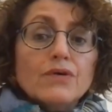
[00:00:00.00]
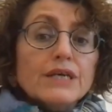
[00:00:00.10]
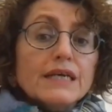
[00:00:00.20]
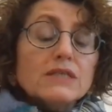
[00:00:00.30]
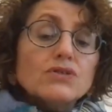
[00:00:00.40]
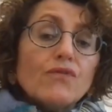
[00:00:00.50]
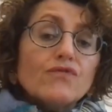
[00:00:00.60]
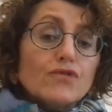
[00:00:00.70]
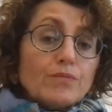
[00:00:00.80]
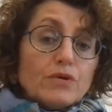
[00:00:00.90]
E-learning is
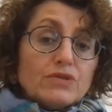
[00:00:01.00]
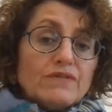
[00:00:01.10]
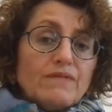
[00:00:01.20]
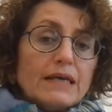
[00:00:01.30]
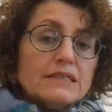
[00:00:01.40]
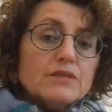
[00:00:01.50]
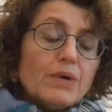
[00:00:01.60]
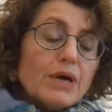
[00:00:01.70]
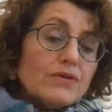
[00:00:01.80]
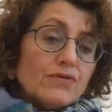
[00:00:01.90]
often
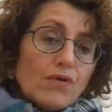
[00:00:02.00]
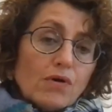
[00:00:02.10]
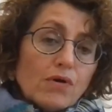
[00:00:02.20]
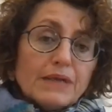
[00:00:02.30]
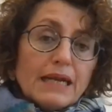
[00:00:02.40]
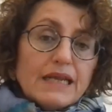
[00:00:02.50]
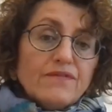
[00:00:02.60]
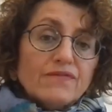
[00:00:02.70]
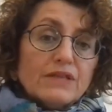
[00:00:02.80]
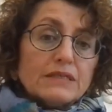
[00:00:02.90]
motivated by the wrong
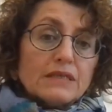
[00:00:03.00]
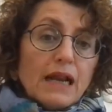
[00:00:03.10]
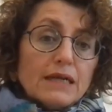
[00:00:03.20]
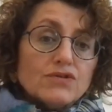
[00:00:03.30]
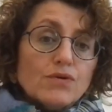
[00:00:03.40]
belief that